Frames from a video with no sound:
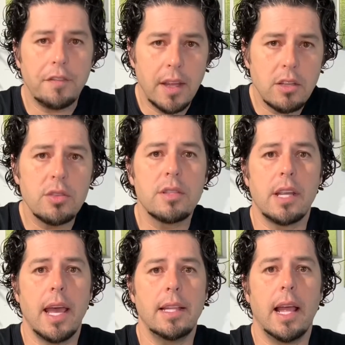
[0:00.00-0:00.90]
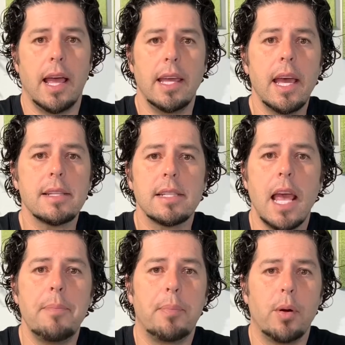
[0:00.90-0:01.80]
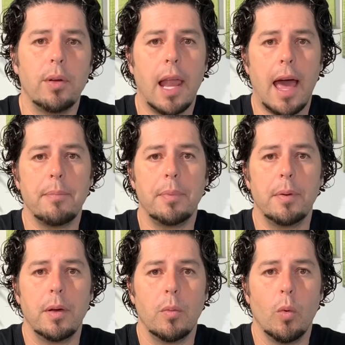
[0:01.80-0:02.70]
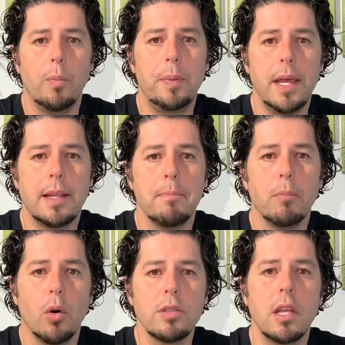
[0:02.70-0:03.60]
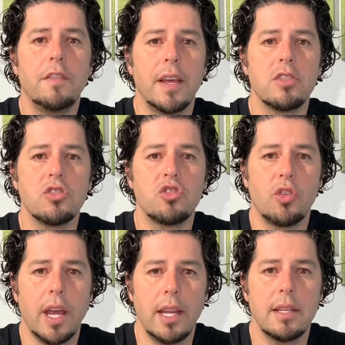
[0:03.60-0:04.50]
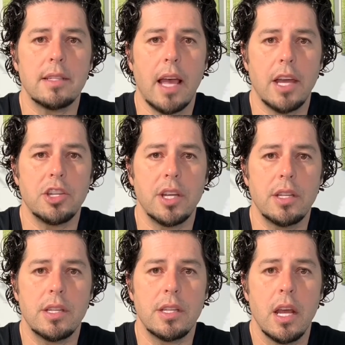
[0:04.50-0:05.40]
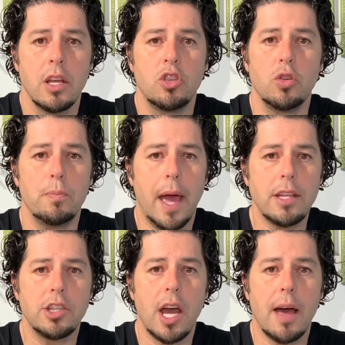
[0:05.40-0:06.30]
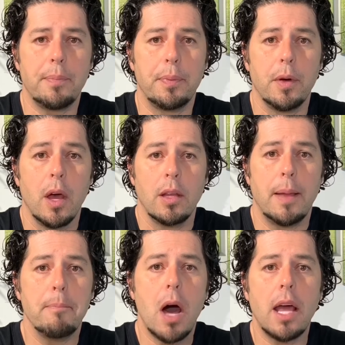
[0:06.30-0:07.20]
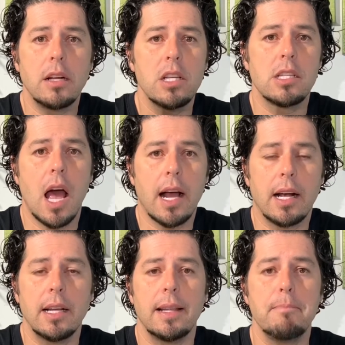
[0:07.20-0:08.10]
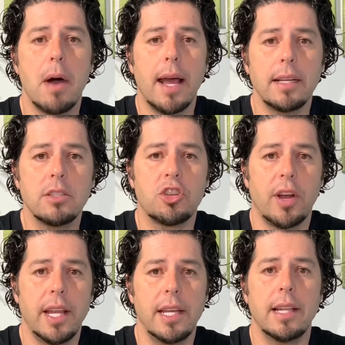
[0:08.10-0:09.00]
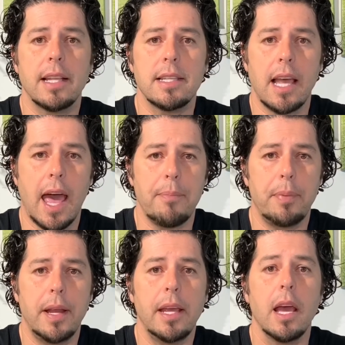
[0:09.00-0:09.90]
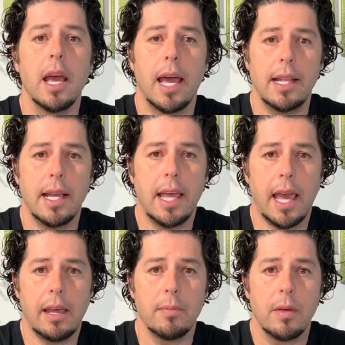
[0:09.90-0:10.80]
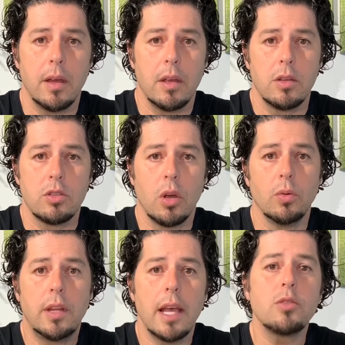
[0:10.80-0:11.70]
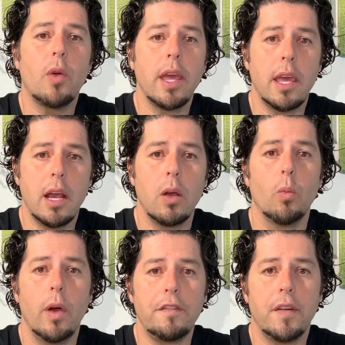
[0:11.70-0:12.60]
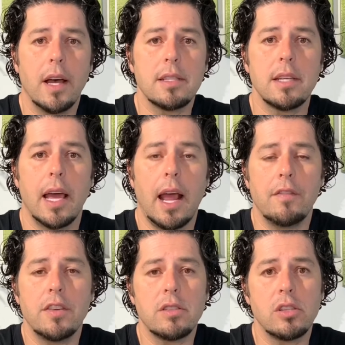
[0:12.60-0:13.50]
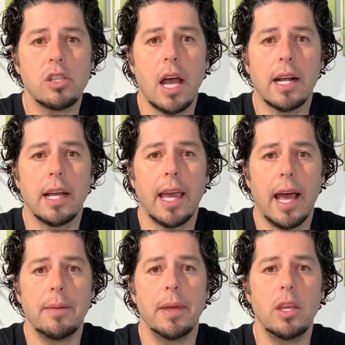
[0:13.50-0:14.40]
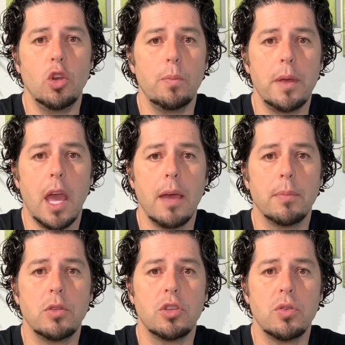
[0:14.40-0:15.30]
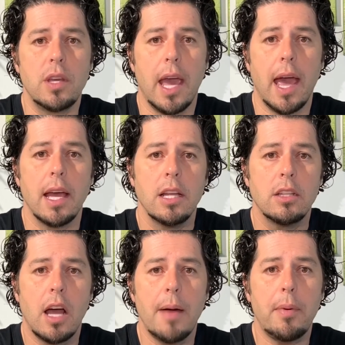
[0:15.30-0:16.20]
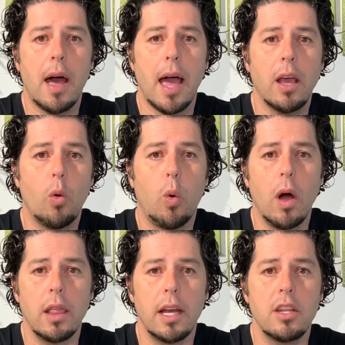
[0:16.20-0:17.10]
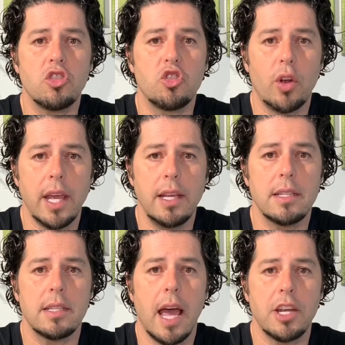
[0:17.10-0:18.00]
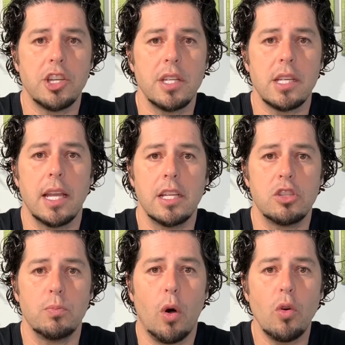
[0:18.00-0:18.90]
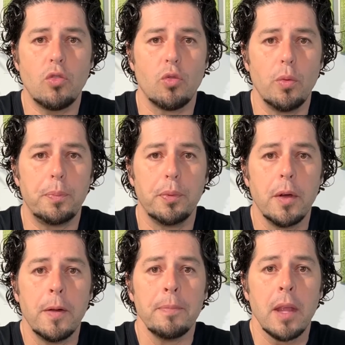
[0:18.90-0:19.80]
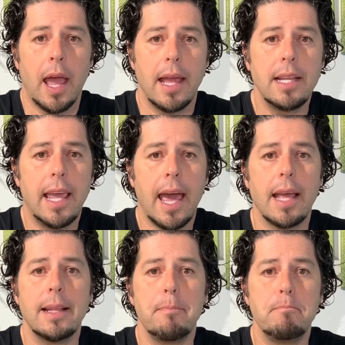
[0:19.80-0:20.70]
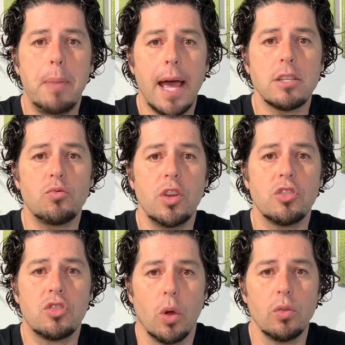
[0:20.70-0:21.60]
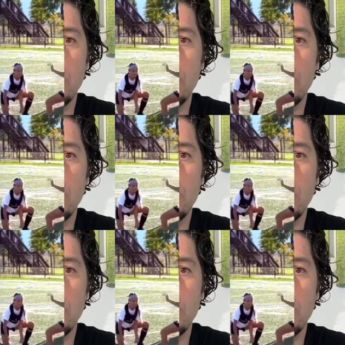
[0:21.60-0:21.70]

to say that ESA Pro Lab will be the most advanced training session to match up the modern soccer, the modern training that's happening in the game. So this right here with us at Everson Soccer Academy, you'll be able to get top high quality training sessions in a small group and get the best results.